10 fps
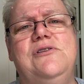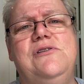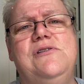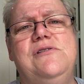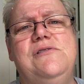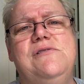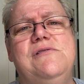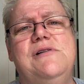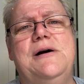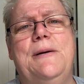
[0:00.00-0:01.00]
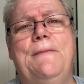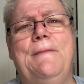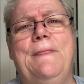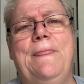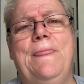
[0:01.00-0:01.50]

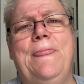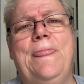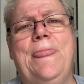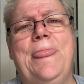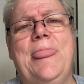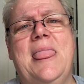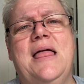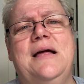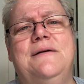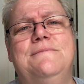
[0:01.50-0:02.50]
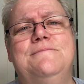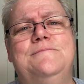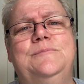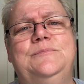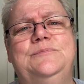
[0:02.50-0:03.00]
(silence)